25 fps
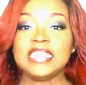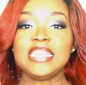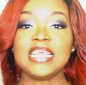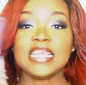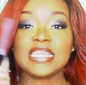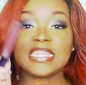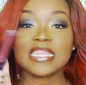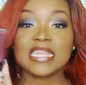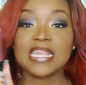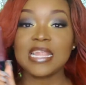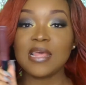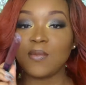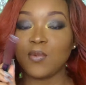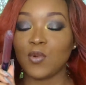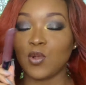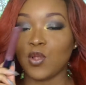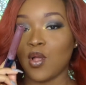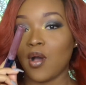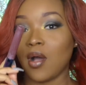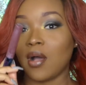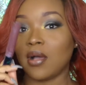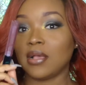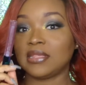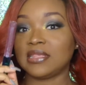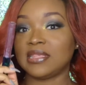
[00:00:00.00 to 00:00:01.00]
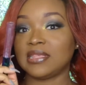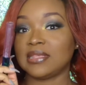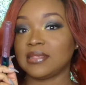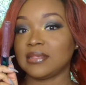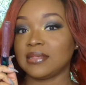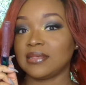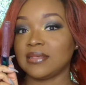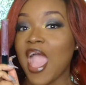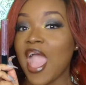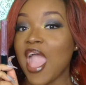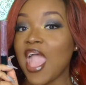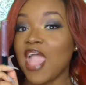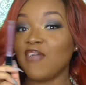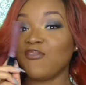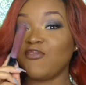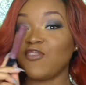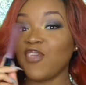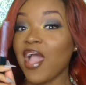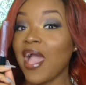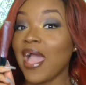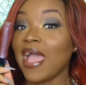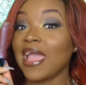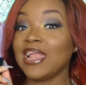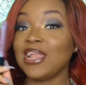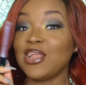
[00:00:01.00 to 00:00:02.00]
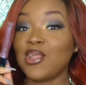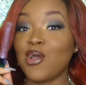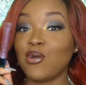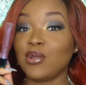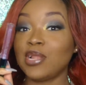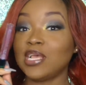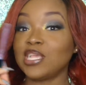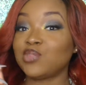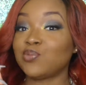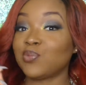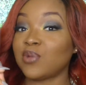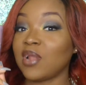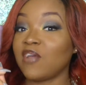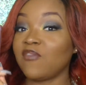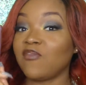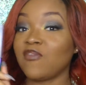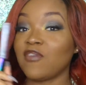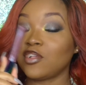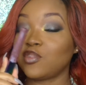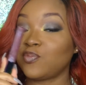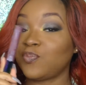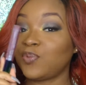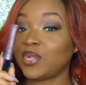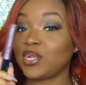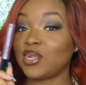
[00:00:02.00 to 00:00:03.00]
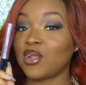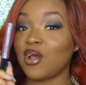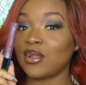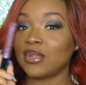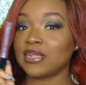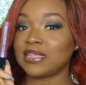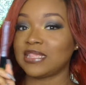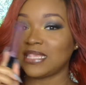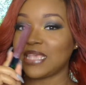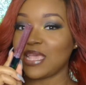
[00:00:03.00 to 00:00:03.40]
This lip gloss, if y'all ain't noticed, when I first put it on, it